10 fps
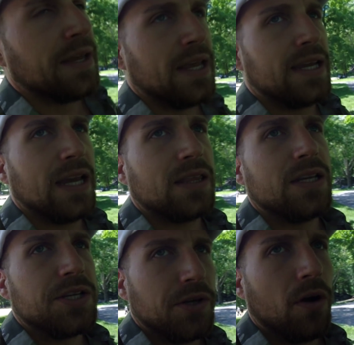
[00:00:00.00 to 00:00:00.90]
And they
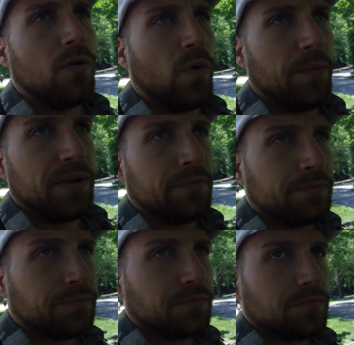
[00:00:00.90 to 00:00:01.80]
get these young women
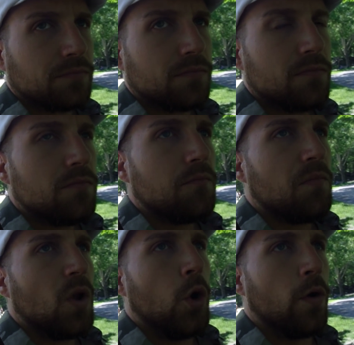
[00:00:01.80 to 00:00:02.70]

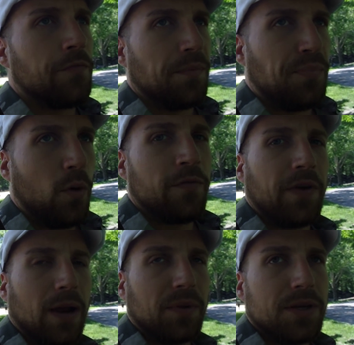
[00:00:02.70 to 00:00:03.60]
who are from poor
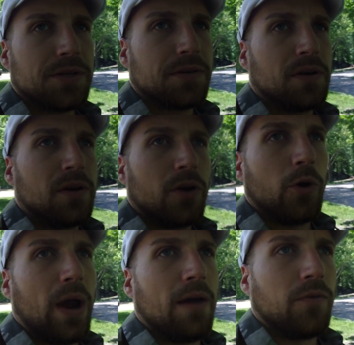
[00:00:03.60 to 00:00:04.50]
families,
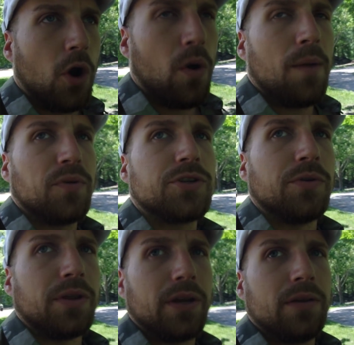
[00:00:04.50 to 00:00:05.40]
who have no
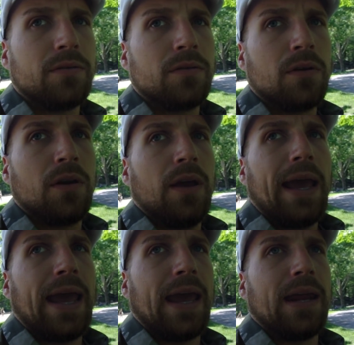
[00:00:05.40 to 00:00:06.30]
opportunity,
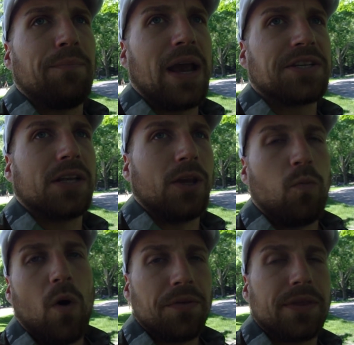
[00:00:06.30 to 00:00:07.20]
and
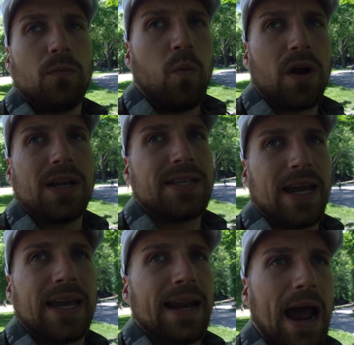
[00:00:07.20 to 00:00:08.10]
basically want, want a
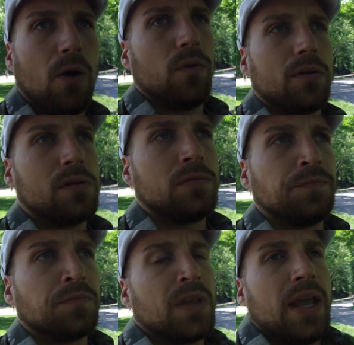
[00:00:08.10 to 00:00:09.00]
ticket out.
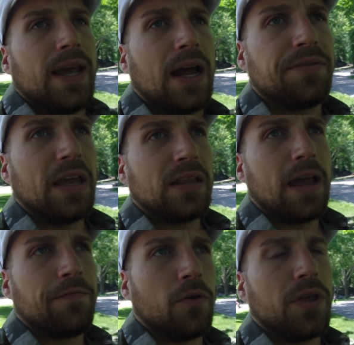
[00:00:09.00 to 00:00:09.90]
And I
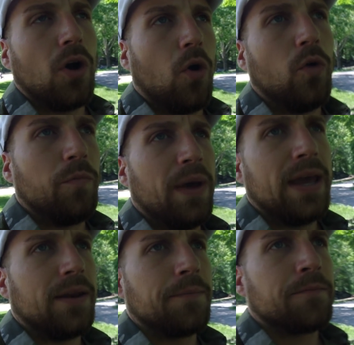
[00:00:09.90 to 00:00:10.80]
think that for the old
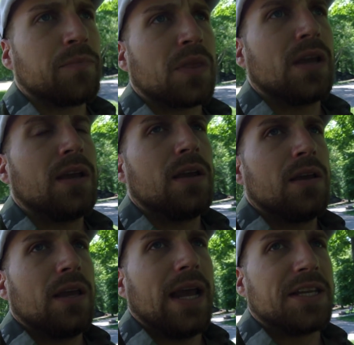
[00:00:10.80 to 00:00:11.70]
men,
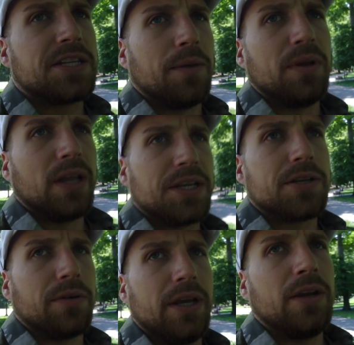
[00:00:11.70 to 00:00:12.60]
it
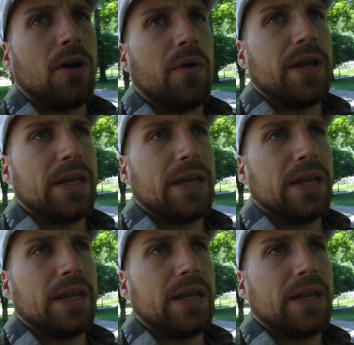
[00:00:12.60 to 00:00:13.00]
stimulates their ego.